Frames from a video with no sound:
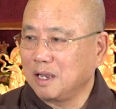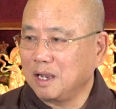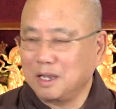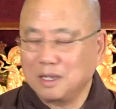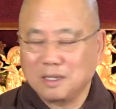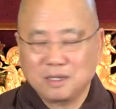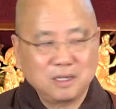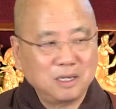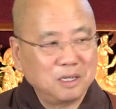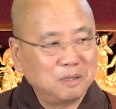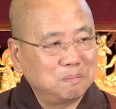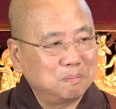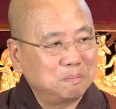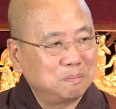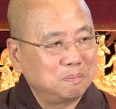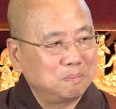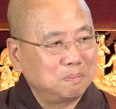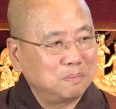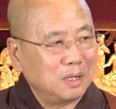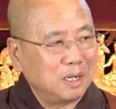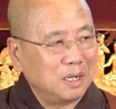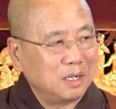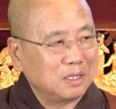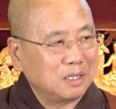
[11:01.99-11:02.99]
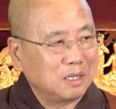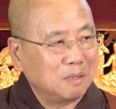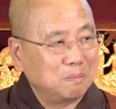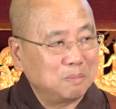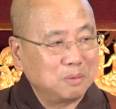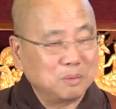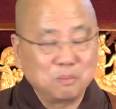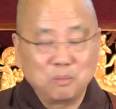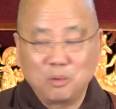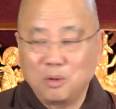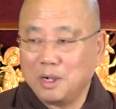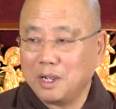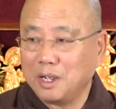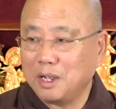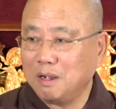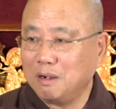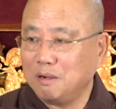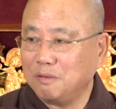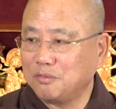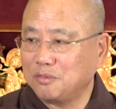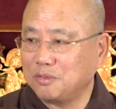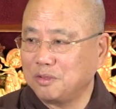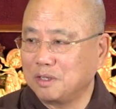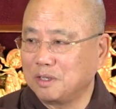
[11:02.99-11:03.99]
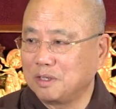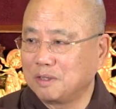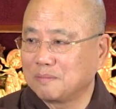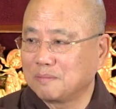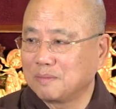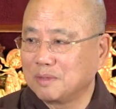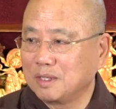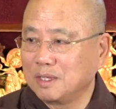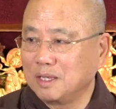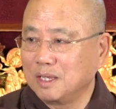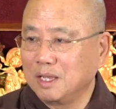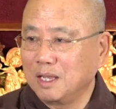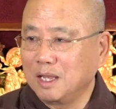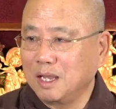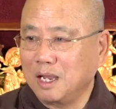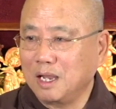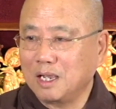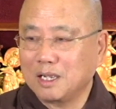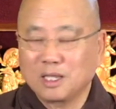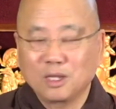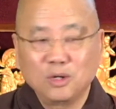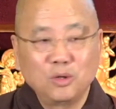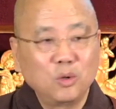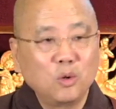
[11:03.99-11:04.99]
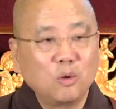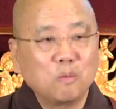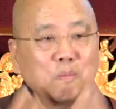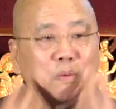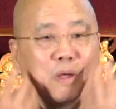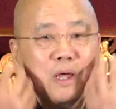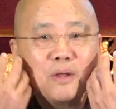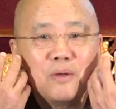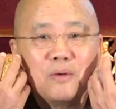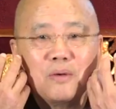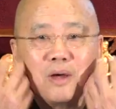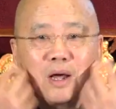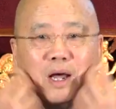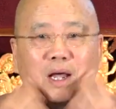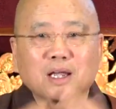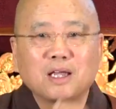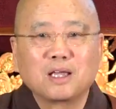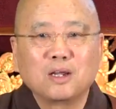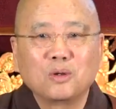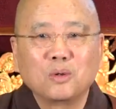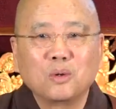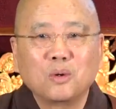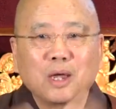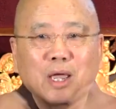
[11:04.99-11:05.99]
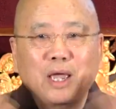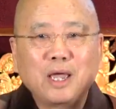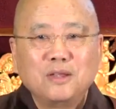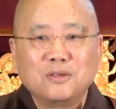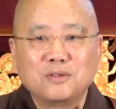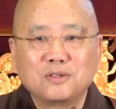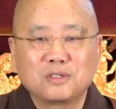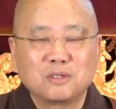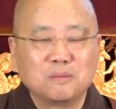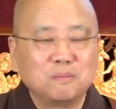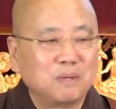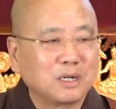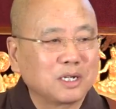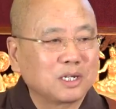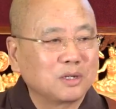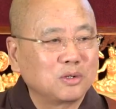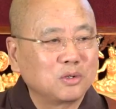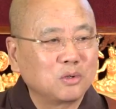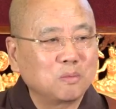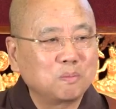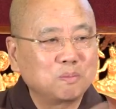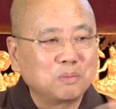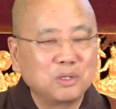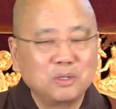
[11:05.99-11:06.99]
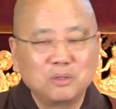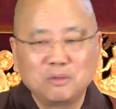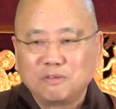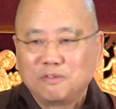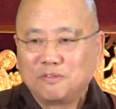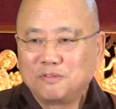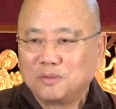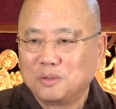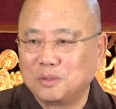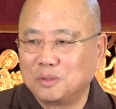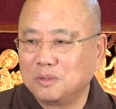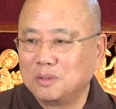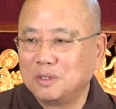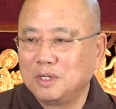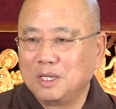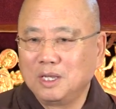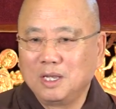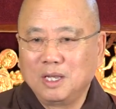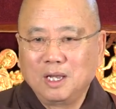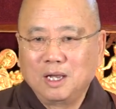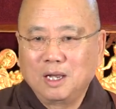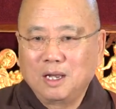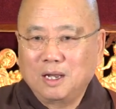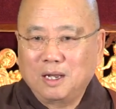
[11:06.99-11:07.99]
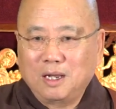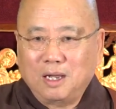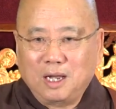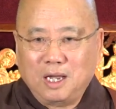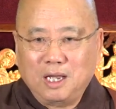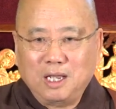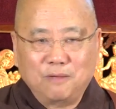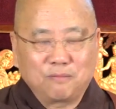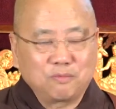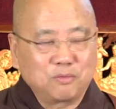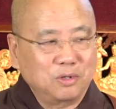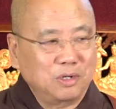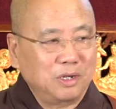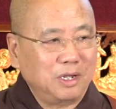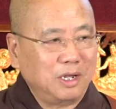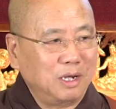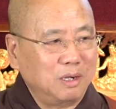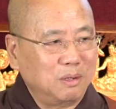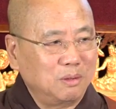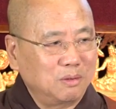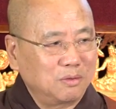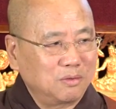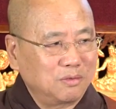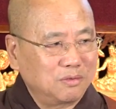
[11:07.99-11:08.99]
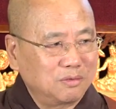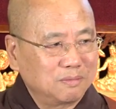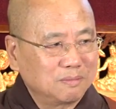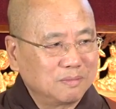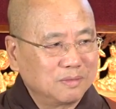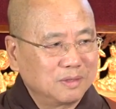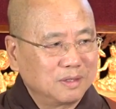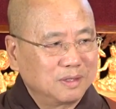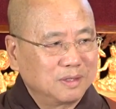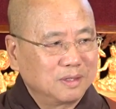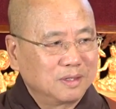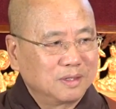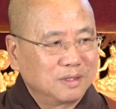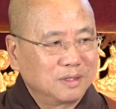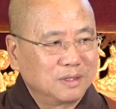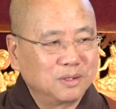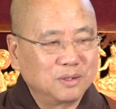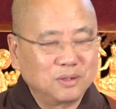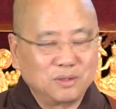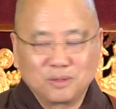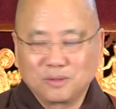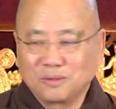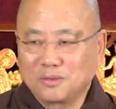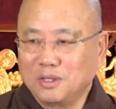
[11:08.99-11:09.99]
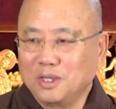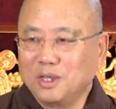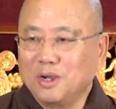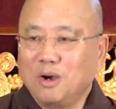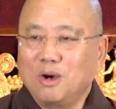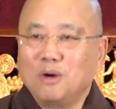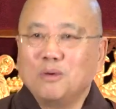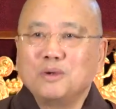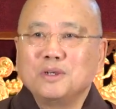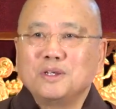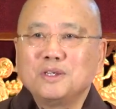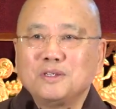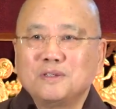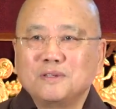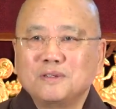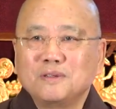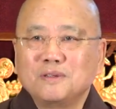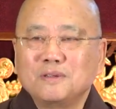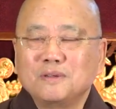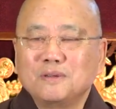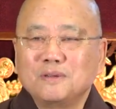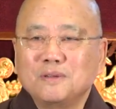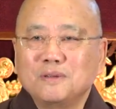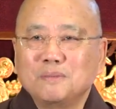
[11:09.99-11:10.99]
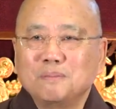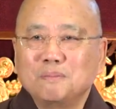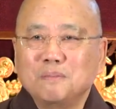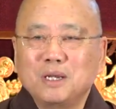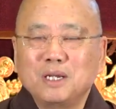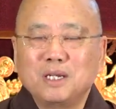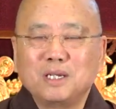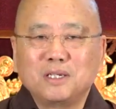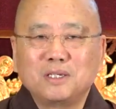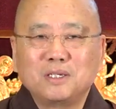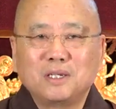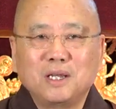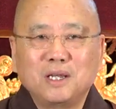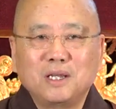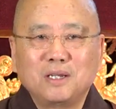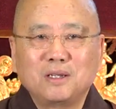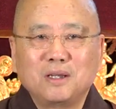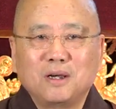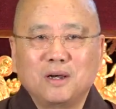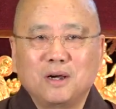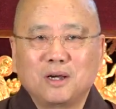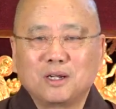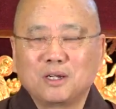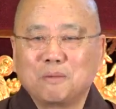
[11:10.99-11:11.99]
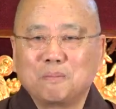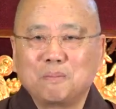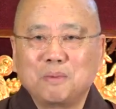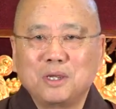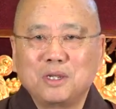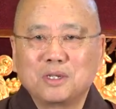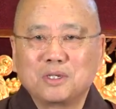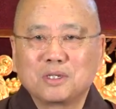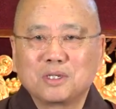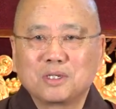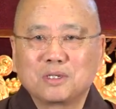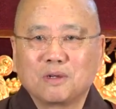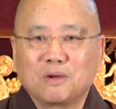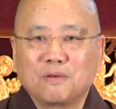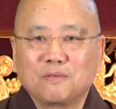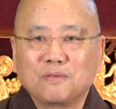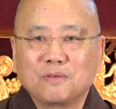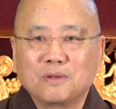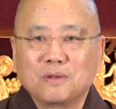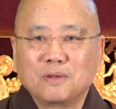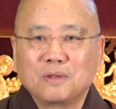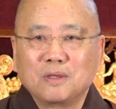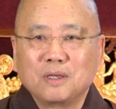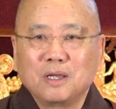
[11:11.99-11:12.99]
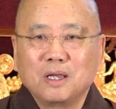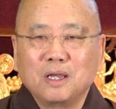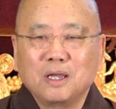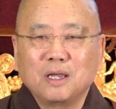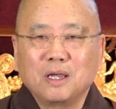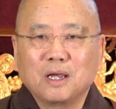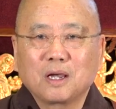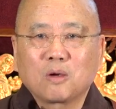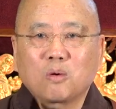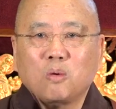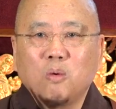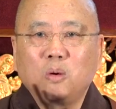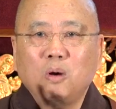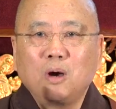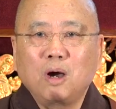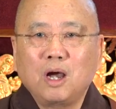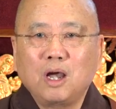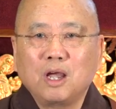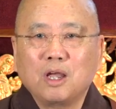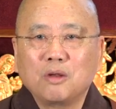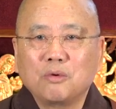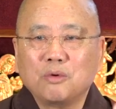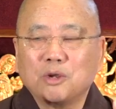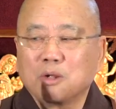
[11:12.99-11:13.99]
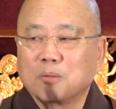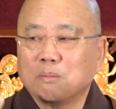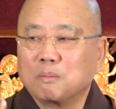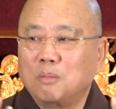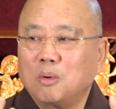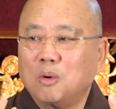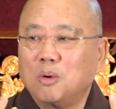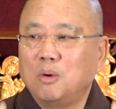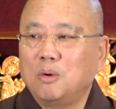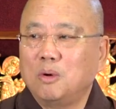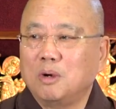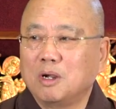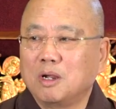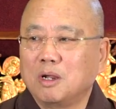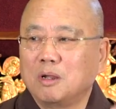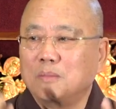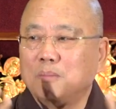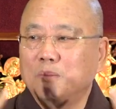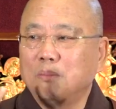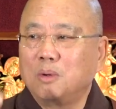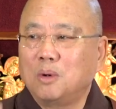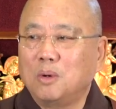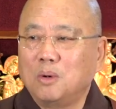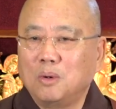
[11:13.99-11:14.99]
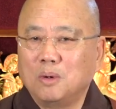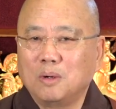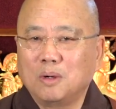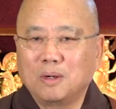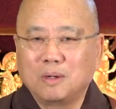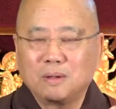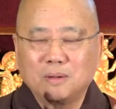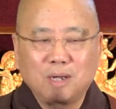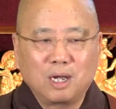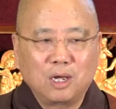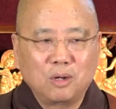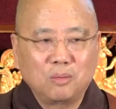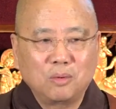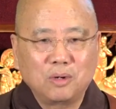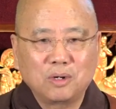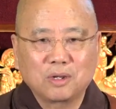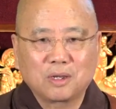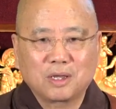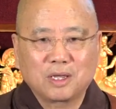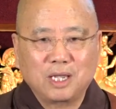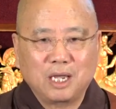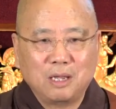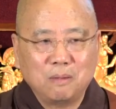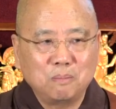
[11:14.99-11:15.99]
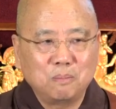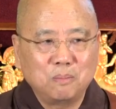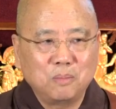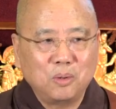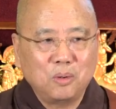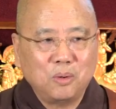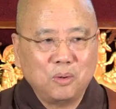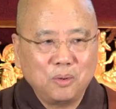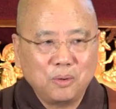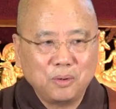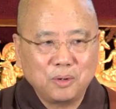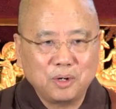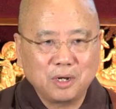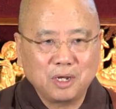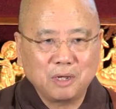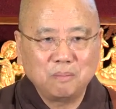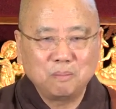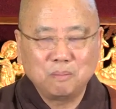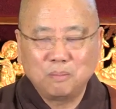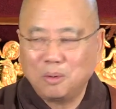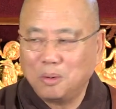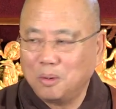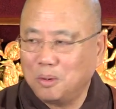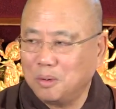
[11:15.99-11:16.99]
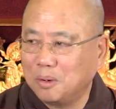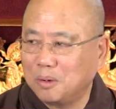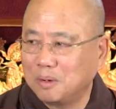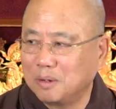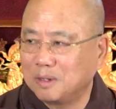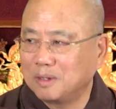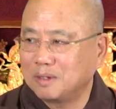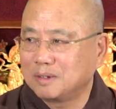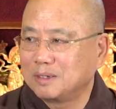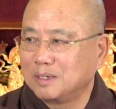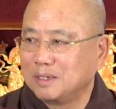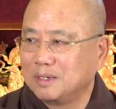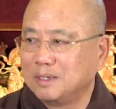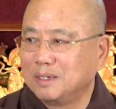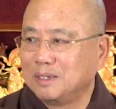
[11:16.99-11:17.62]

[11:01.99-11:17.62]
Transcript: I can, I can be more healthy. I can look better. I can look handsome. I can look beautiful. I have good health. You know, they always meditate on the basis of acquiring more and more. I want to get more and more.